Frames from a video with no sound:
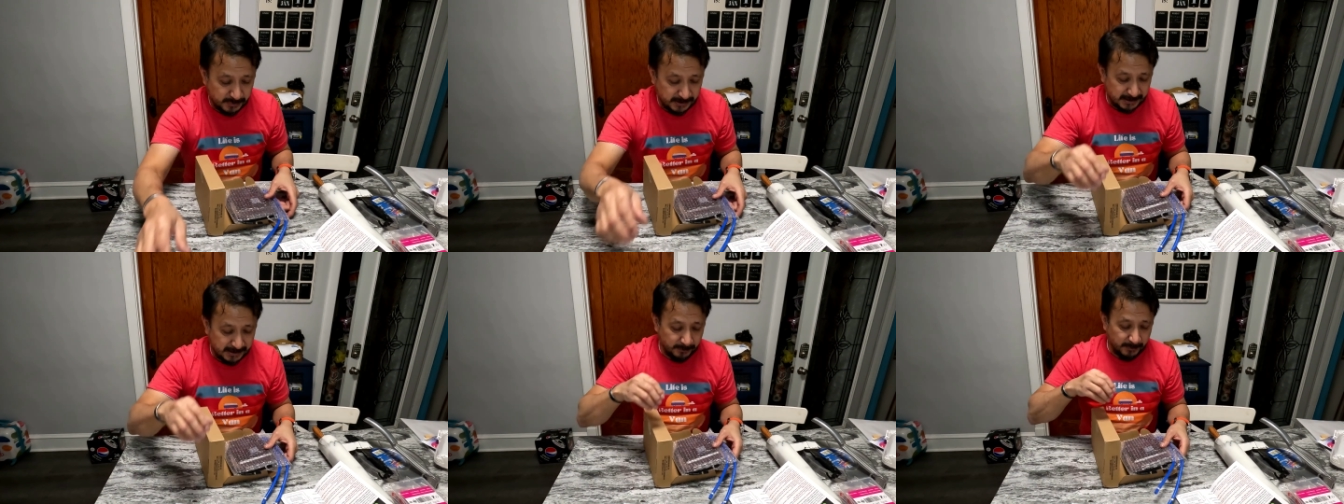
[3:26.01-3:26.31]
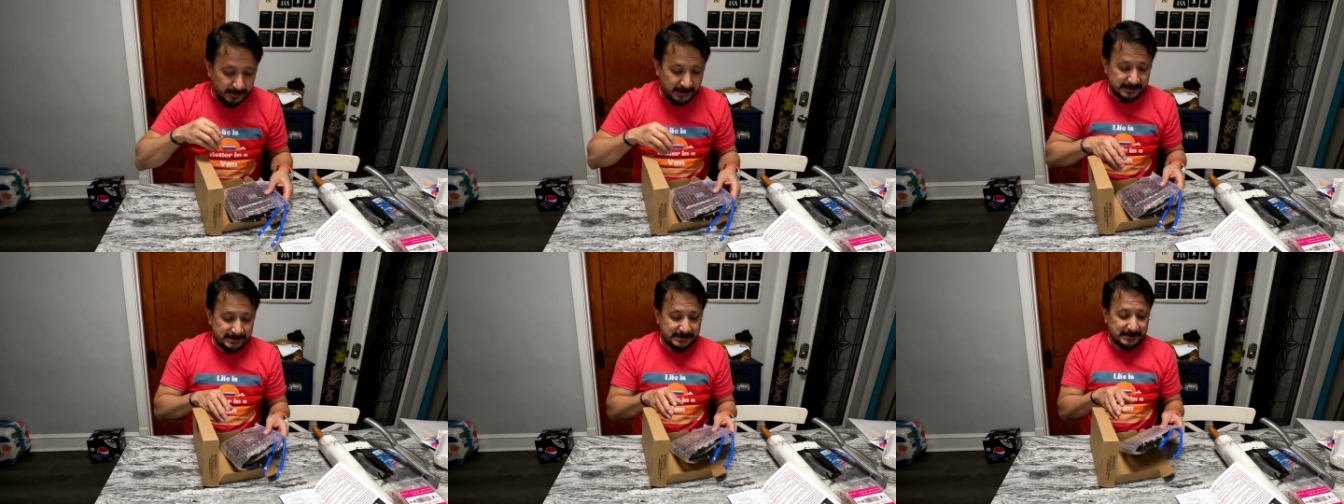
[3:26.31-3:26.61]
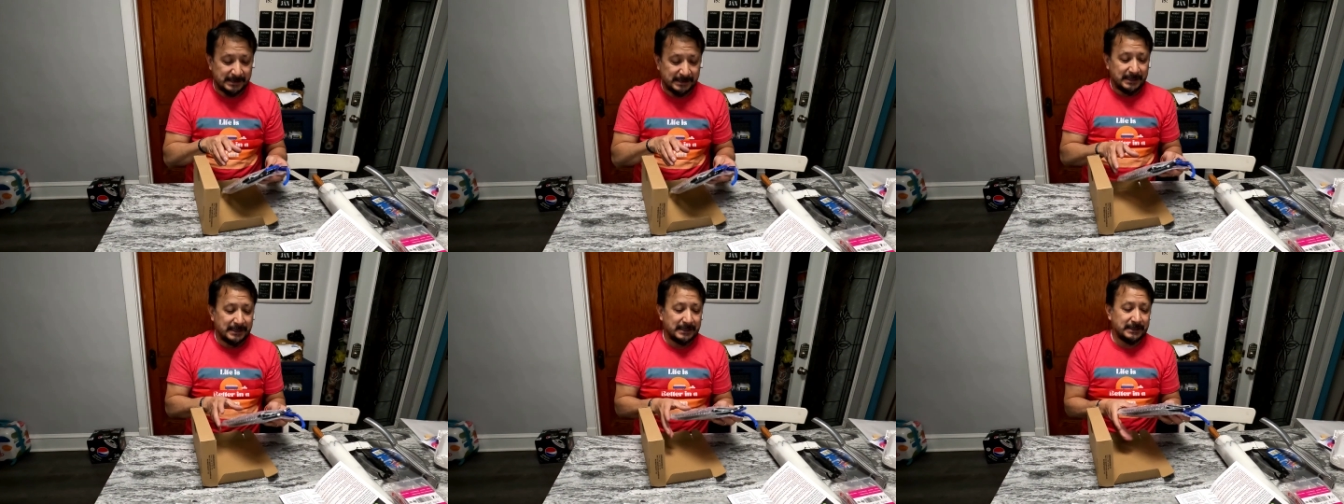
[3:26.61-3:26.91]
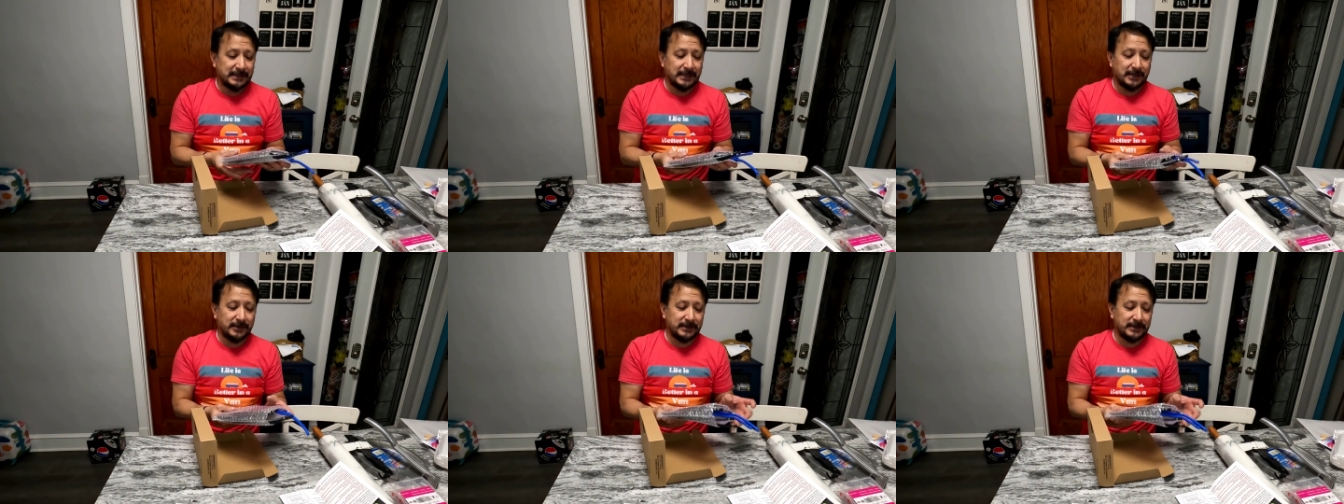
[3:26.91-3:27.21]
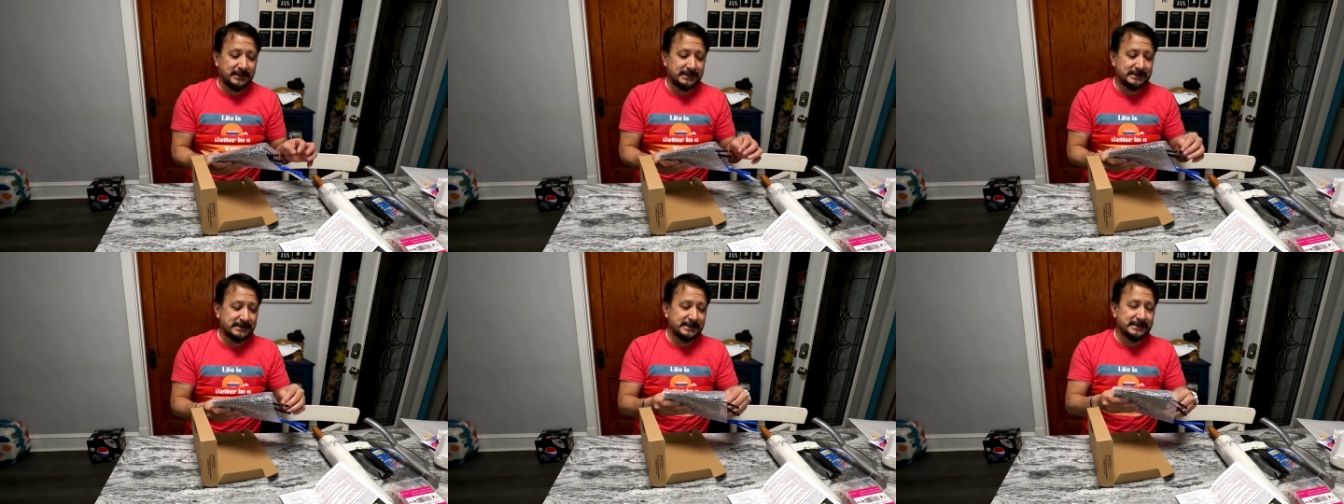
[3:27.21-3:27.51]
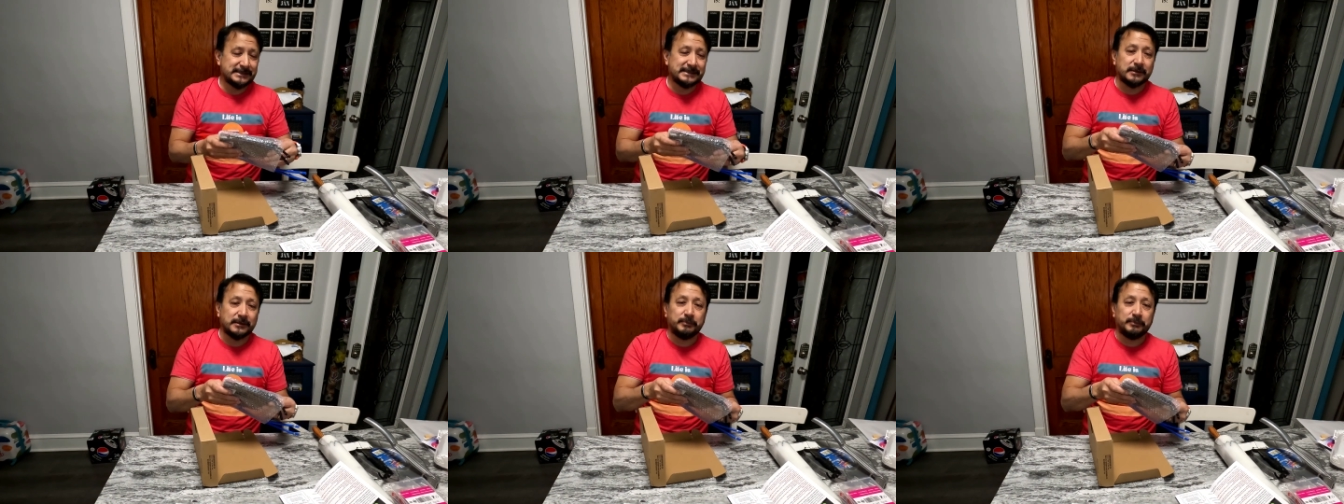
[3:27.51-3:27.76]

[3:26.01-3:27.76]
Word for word: BMS. Now this is